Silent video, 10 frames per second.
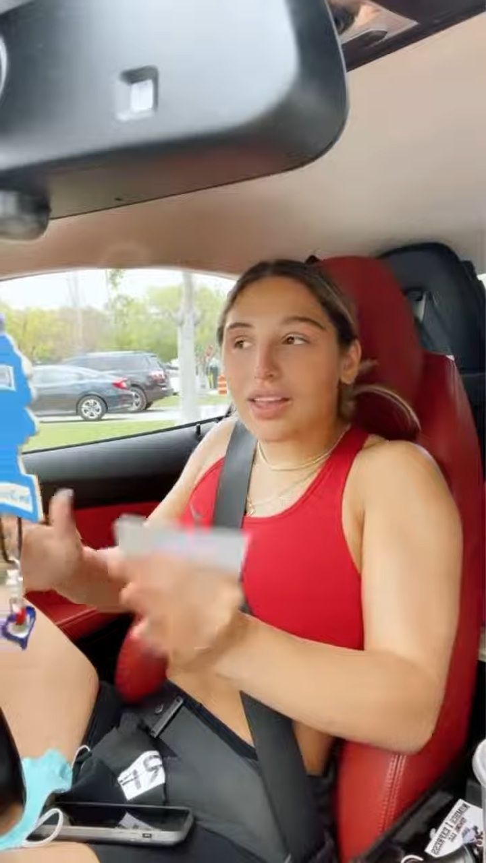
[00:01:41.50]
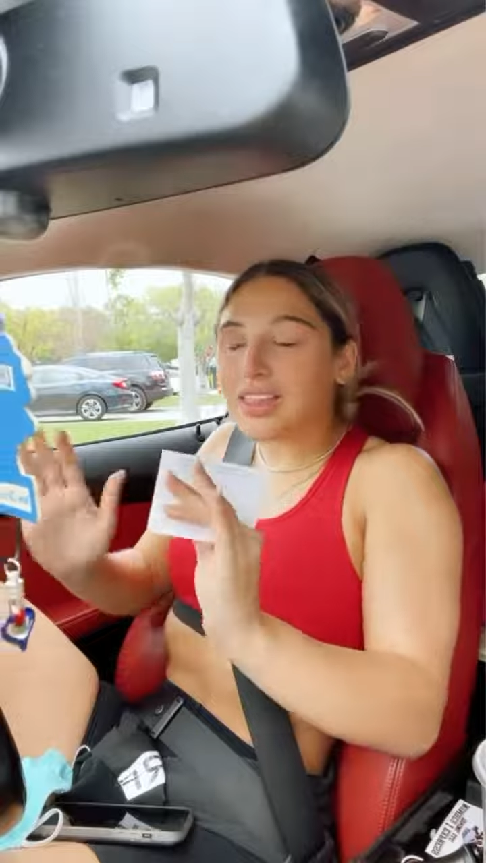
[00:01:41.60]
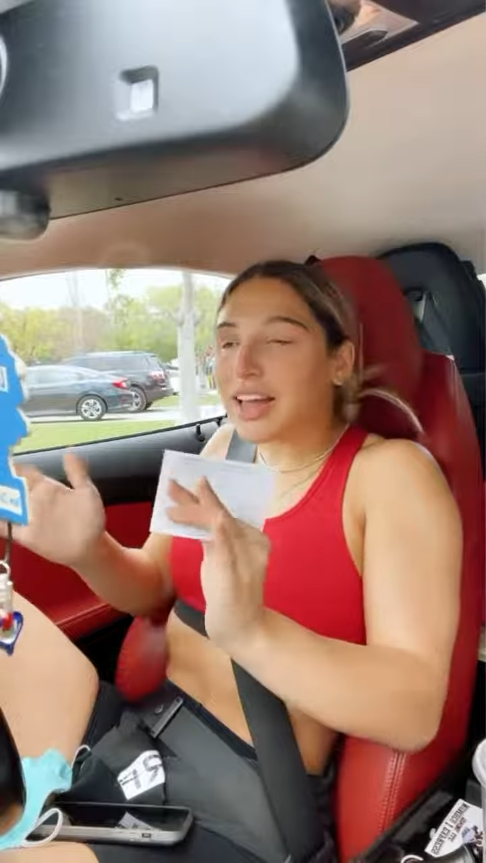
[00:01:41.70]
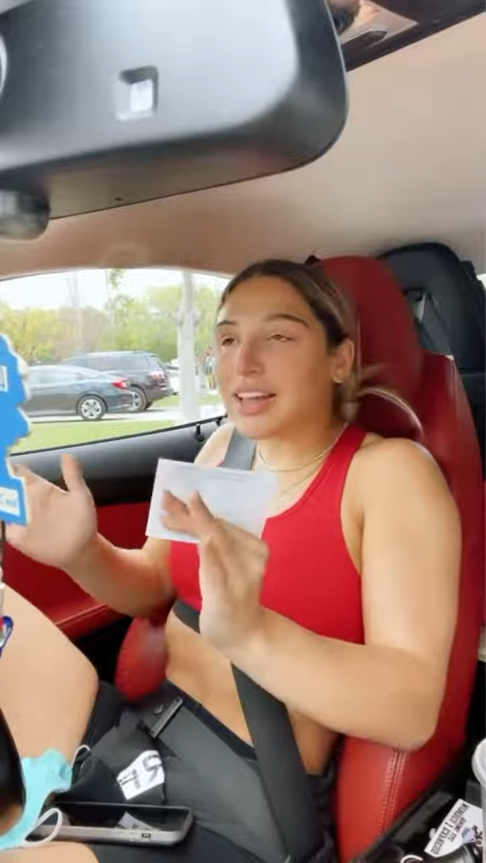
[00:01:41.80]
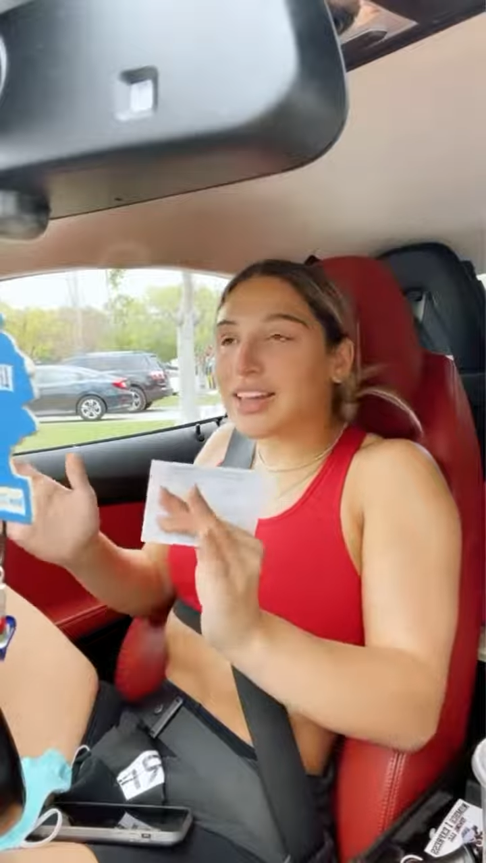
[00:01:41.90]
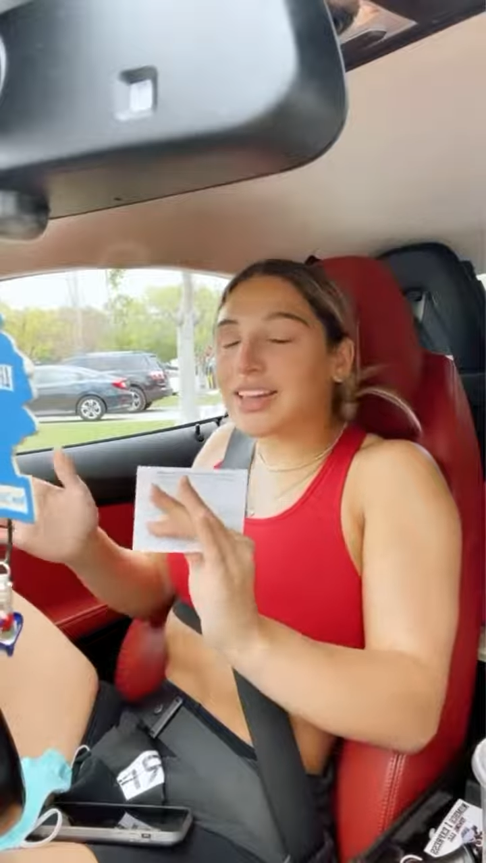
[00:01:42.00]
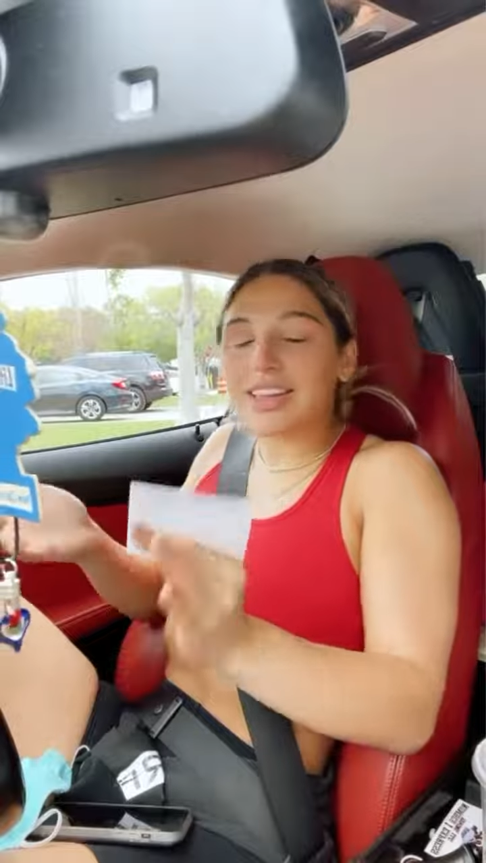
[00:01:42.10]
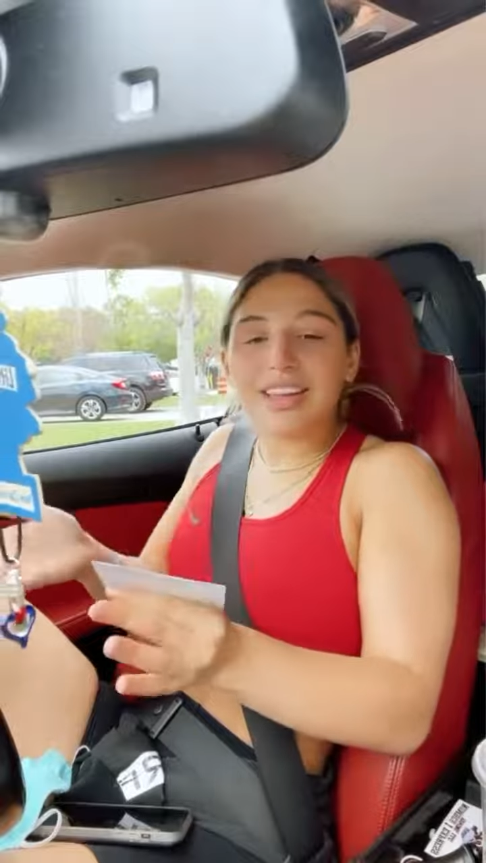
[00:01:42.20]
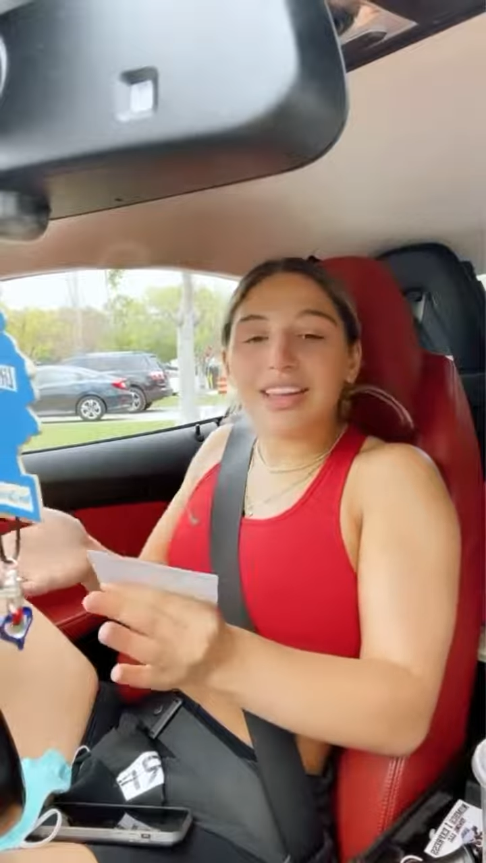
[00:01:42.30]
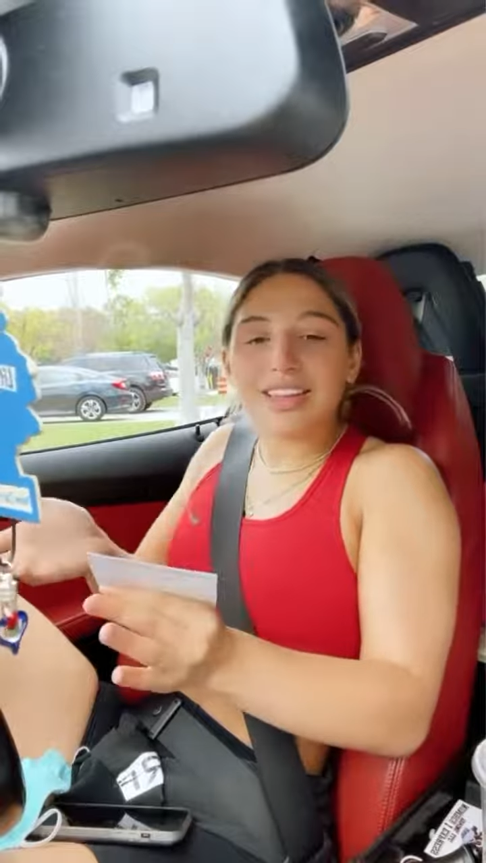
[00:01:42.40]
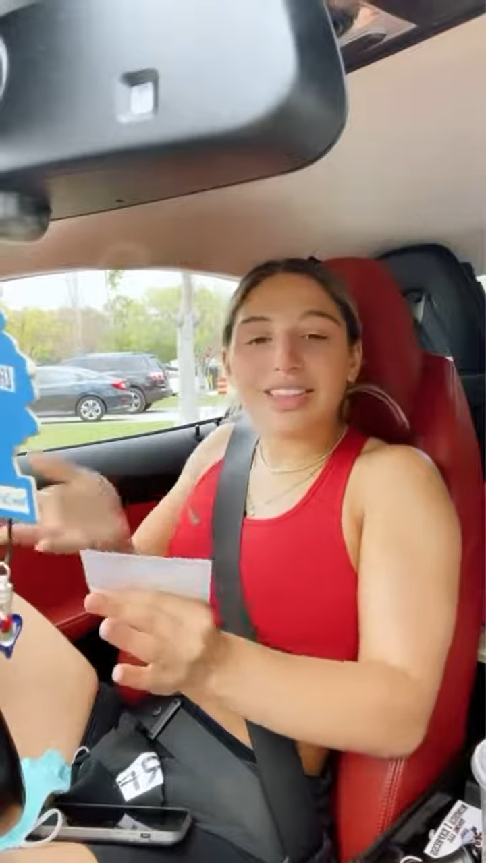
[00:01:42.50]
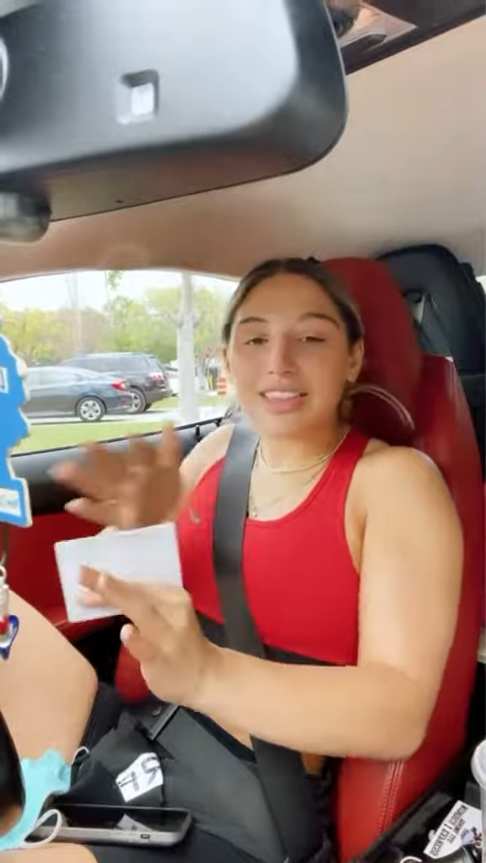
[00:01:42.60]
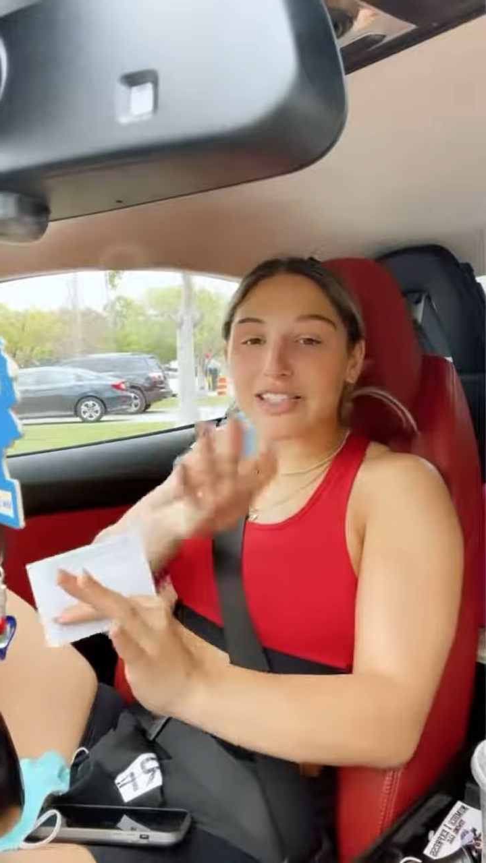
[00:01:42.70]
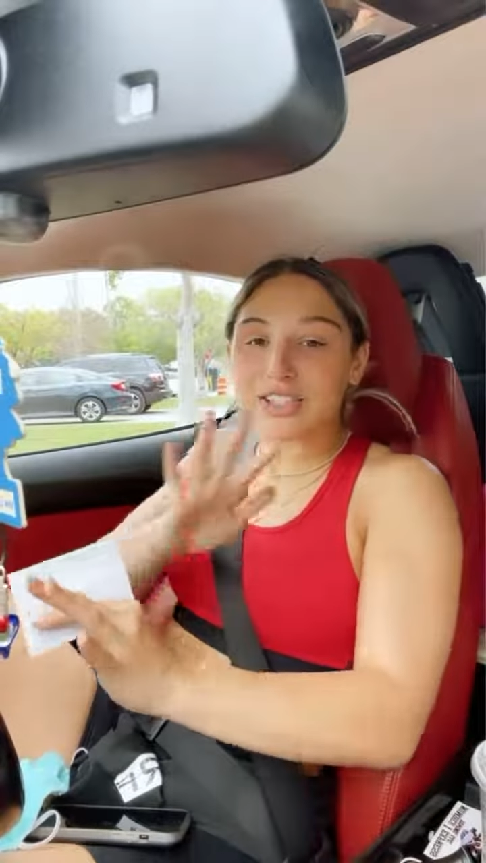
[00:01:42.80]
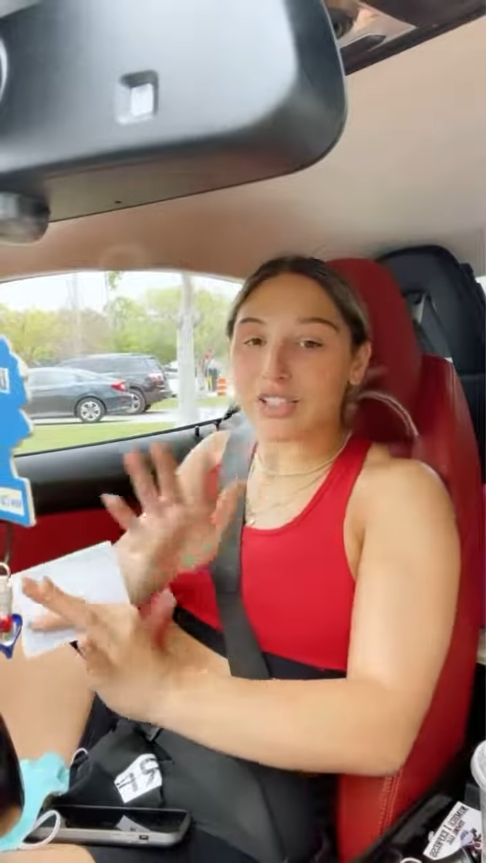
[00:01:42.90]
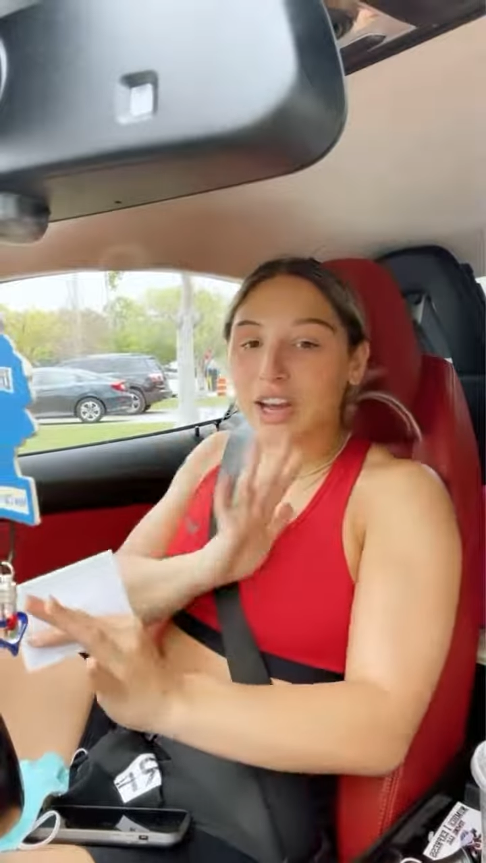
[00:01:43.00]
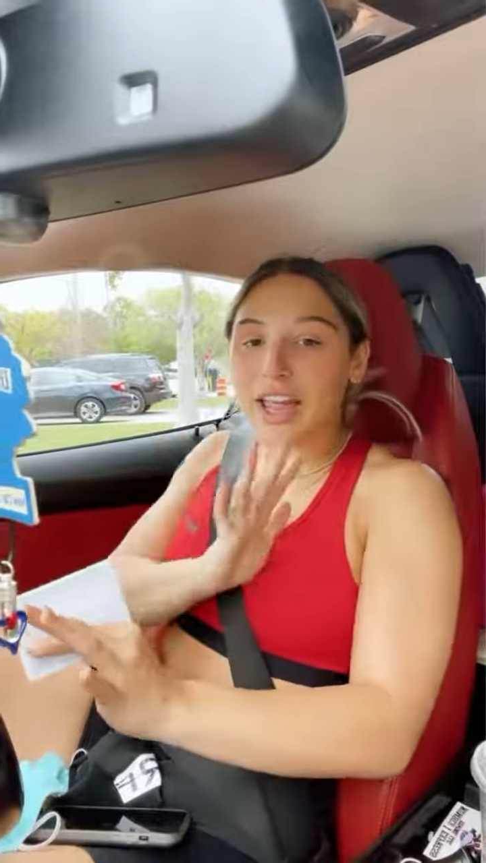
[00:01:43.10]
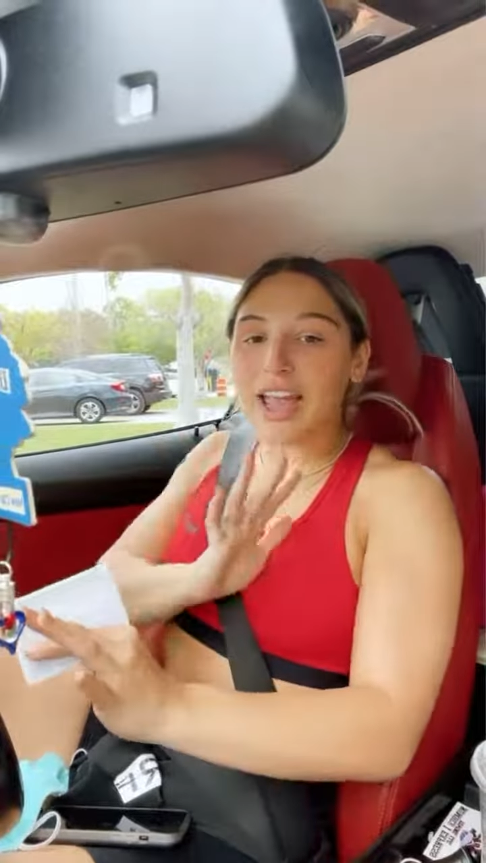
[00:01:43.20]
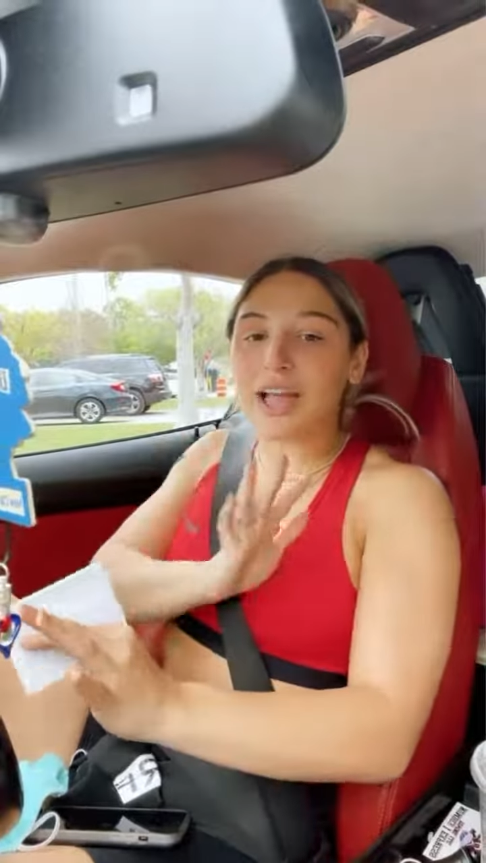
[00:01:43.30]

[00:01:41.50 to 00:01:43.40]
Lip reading: Like, this is great.